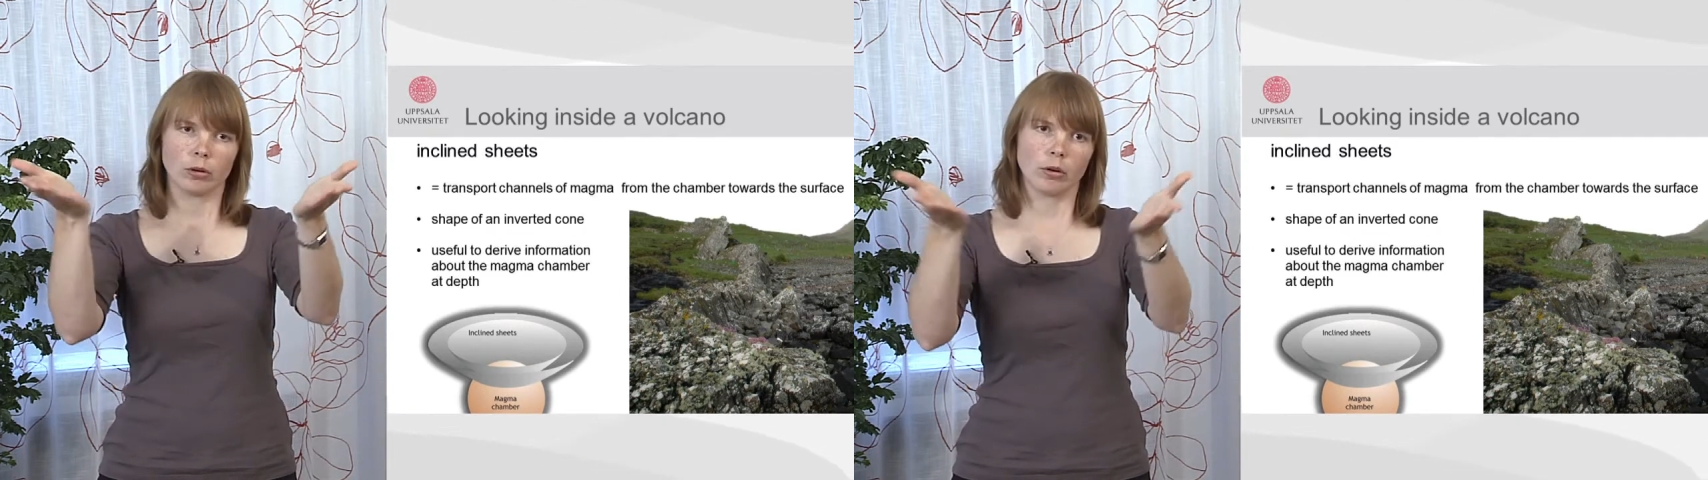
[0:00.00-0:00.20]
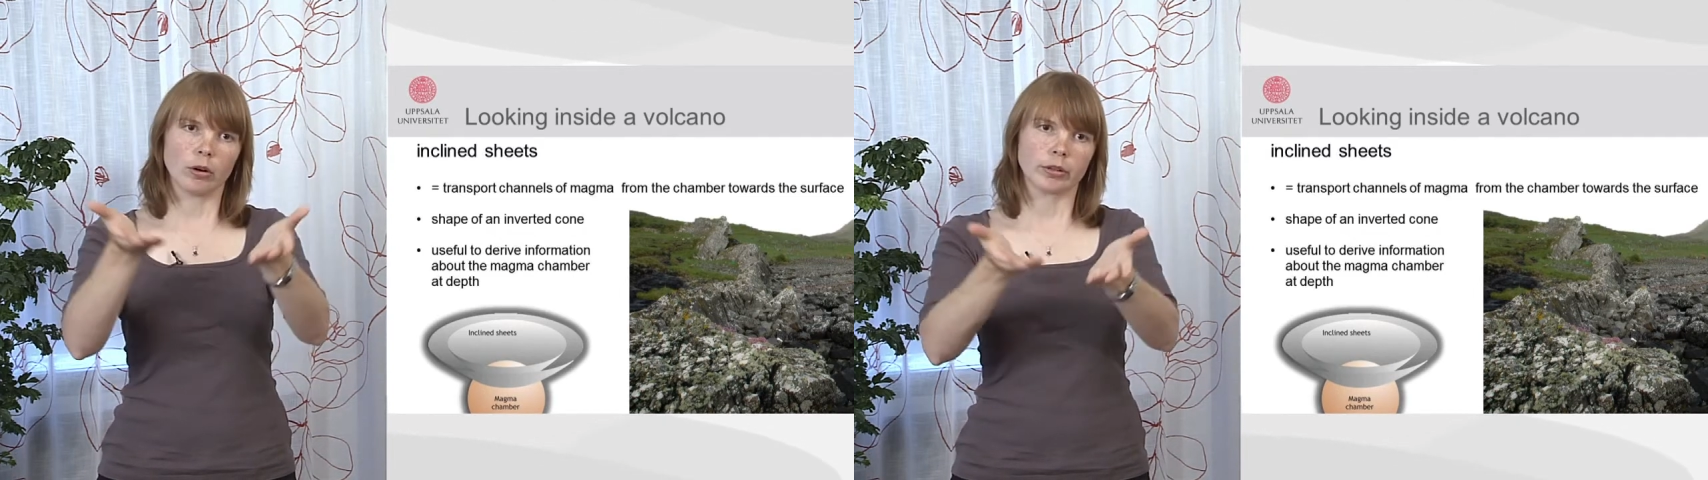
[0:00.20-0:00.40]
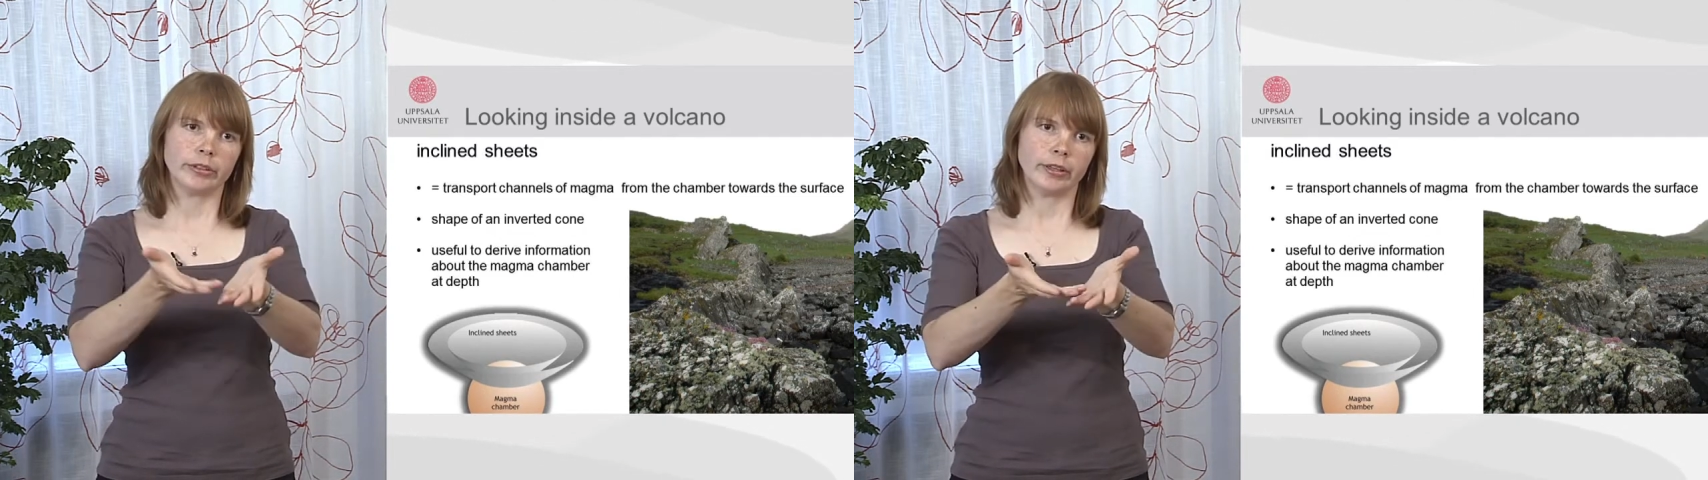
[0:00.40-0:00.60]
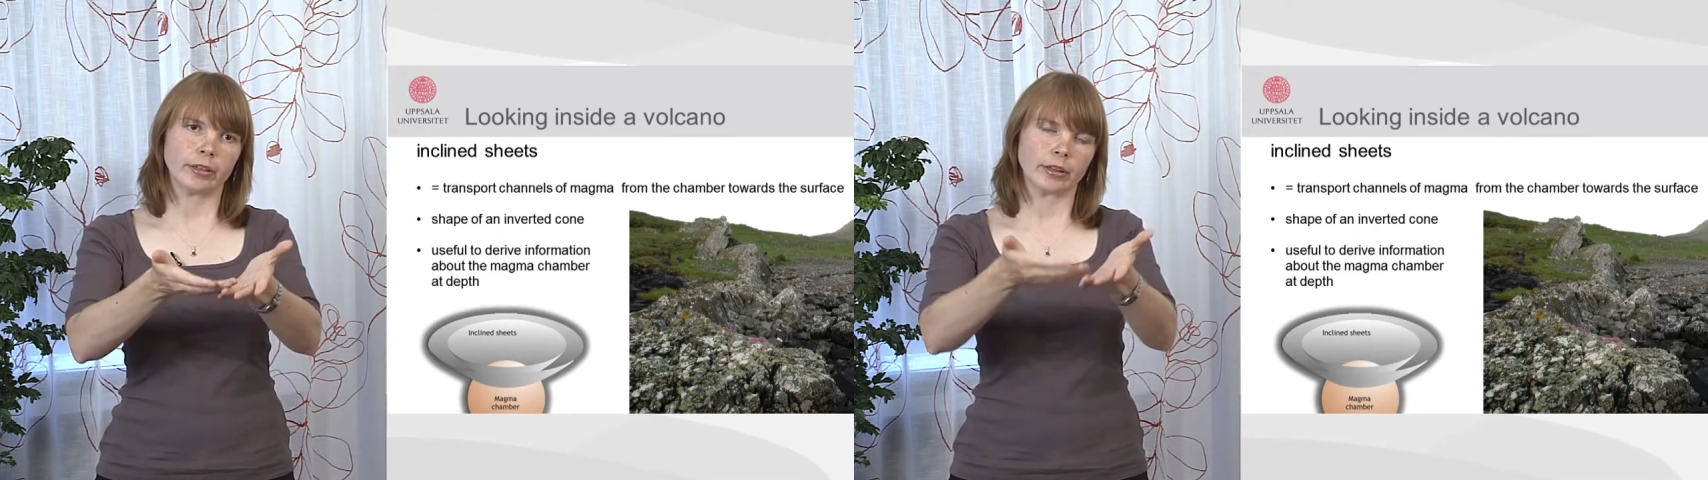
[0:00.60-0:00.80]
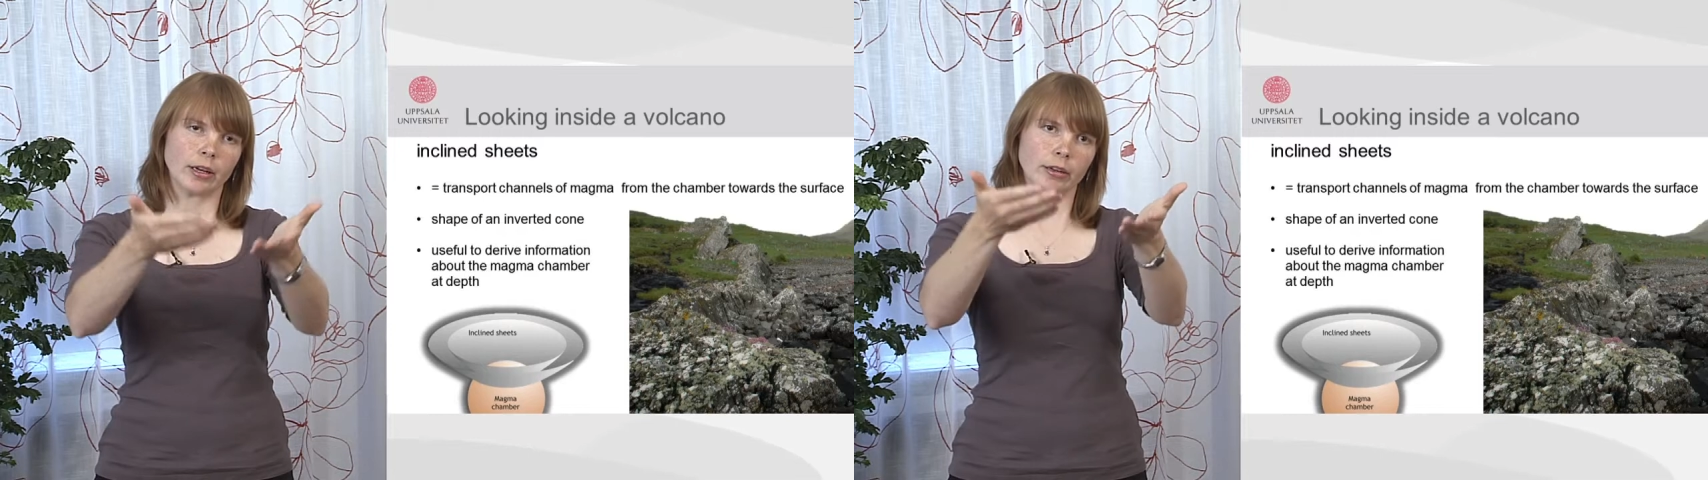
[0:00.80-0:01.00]
cocktail
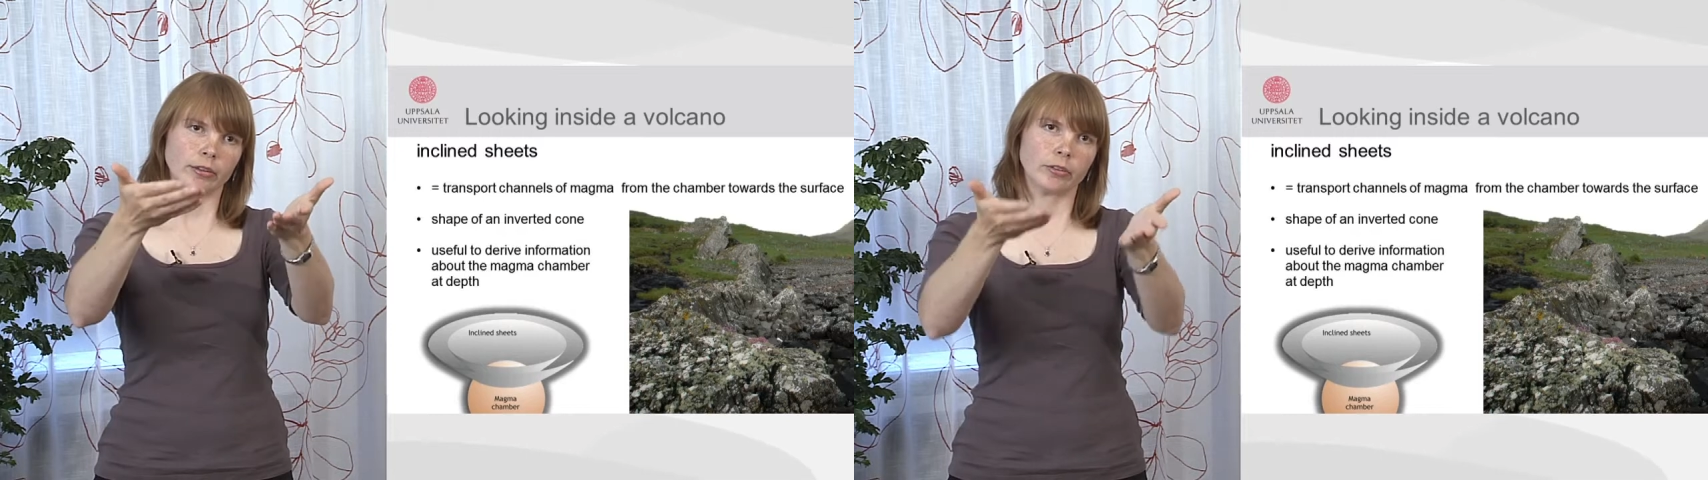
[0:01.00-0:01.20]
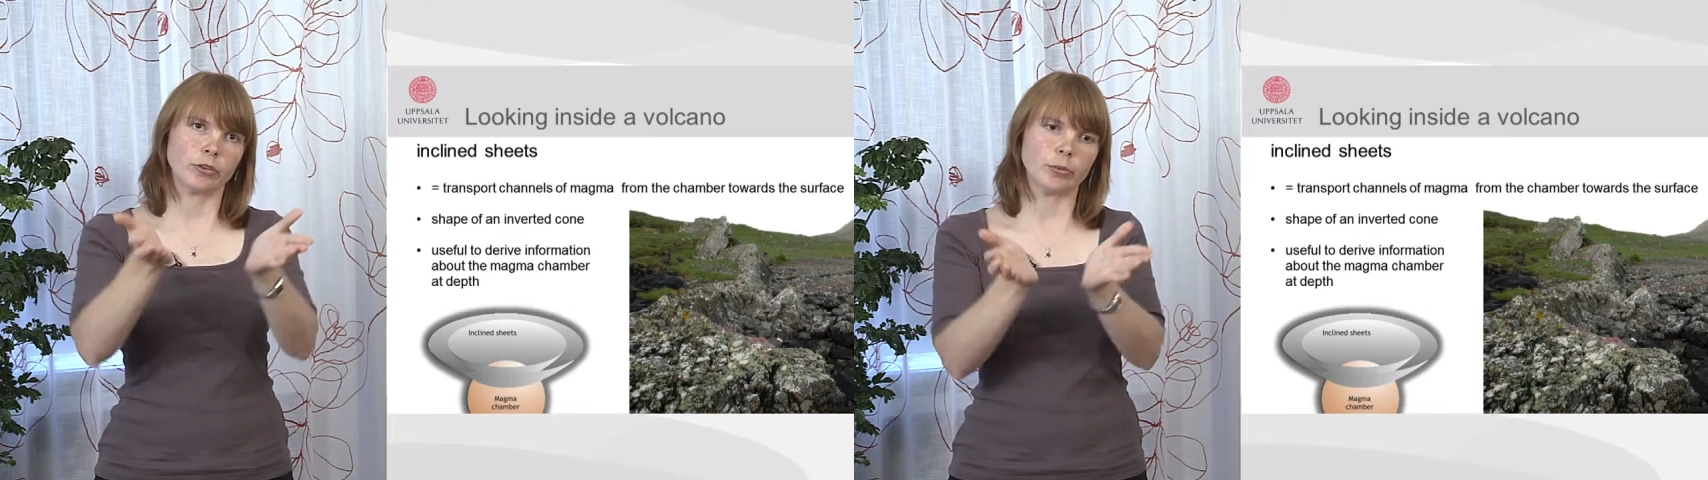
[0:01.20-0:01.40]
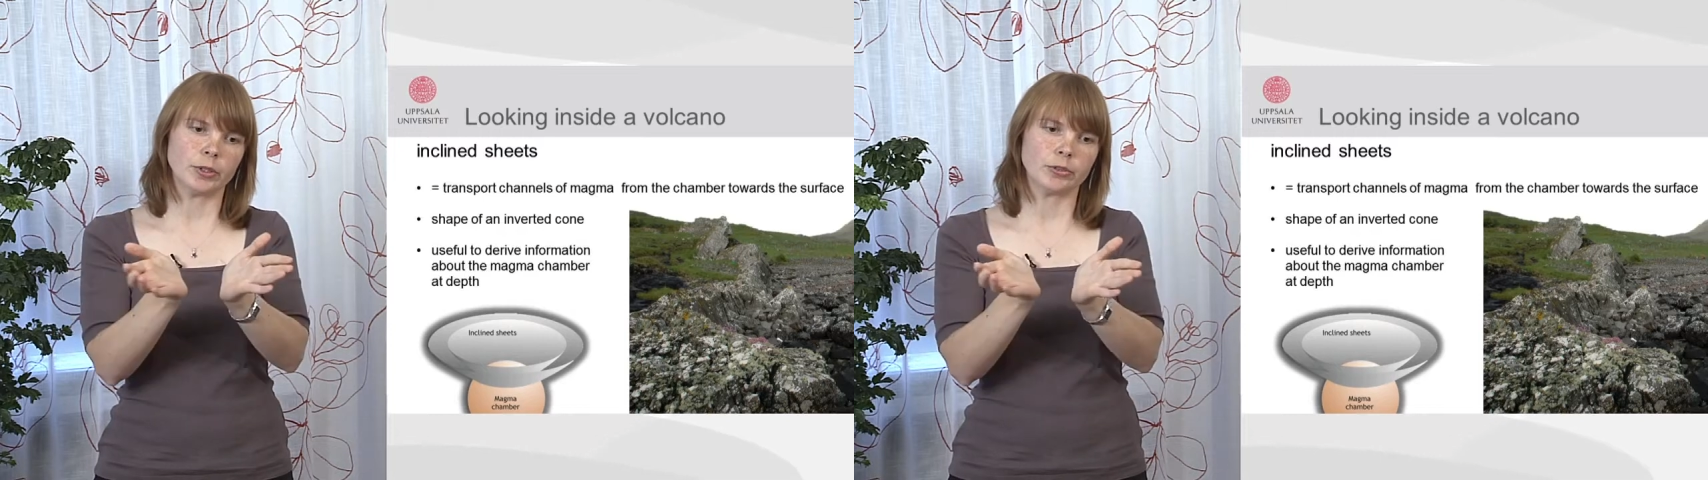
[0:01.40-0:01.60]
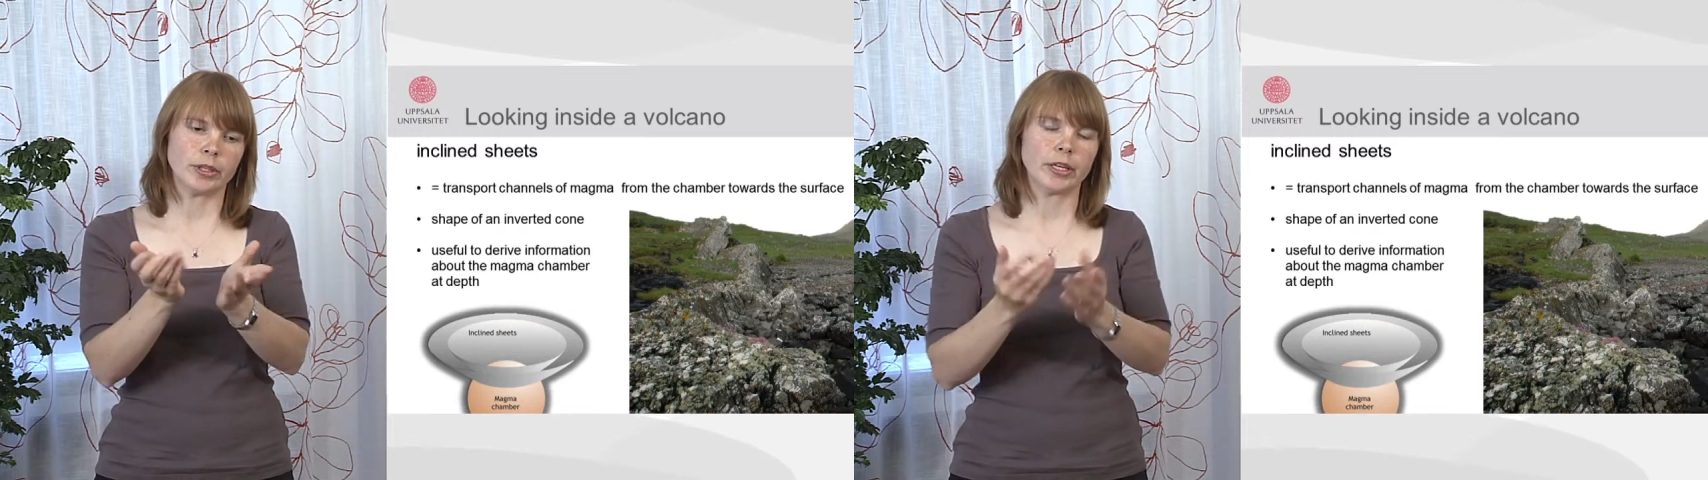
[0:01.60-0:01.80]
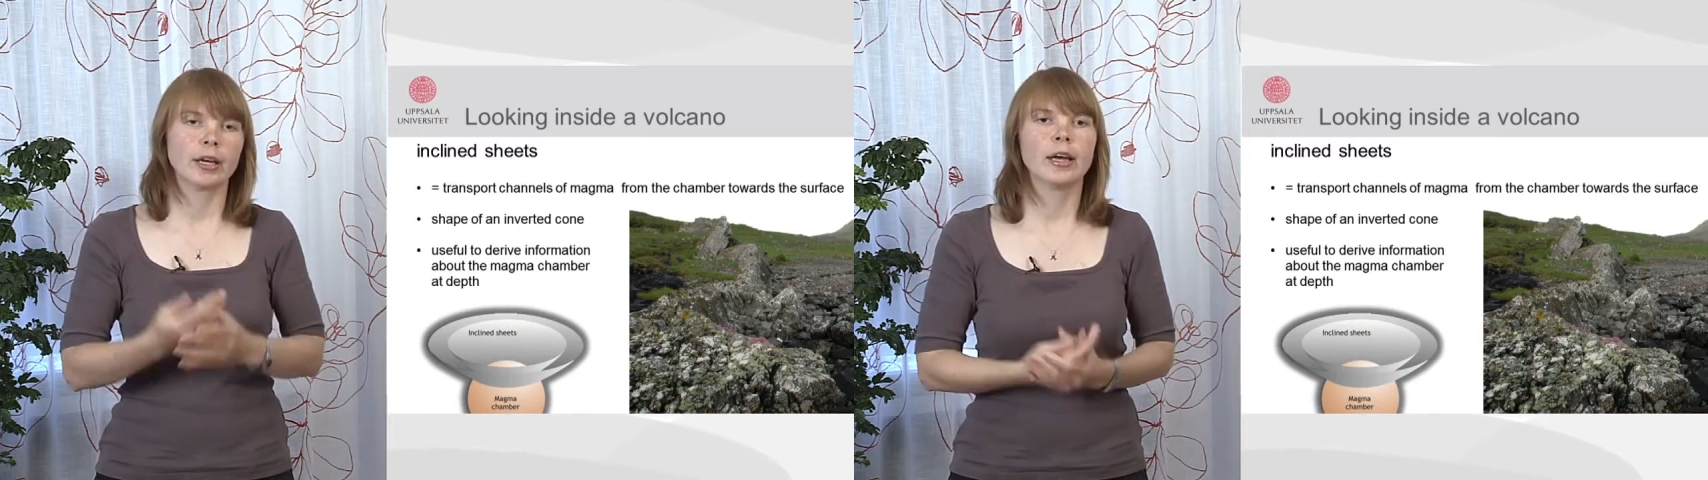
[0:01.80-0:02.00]
glass geometry.